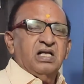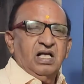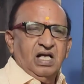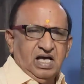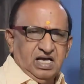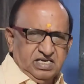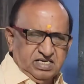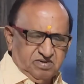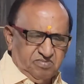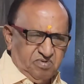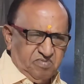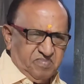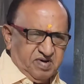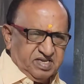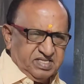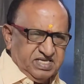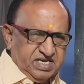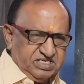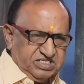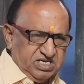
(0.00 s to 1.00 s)
I remember
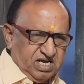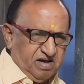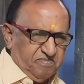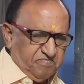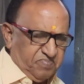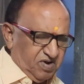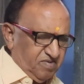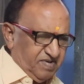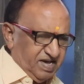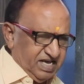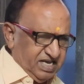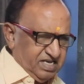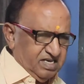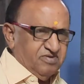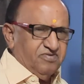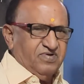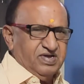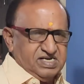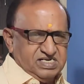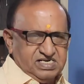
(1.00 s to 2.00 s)
the example by
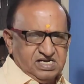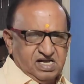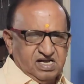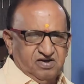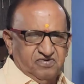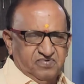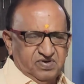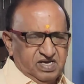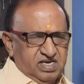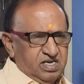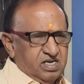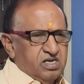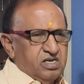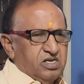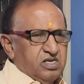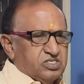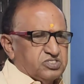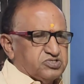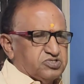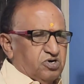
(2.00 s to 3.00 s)
Vegetakavi.
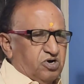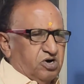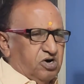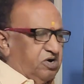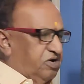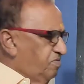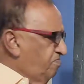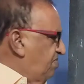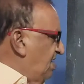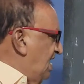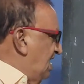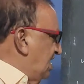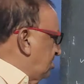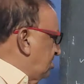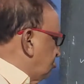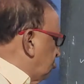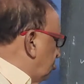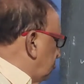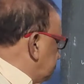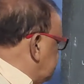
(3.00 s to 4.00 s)
So
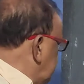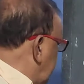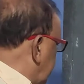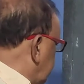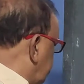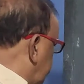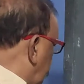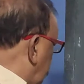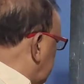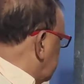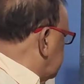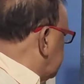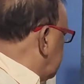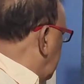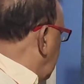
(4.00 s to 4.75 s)
palindromes are those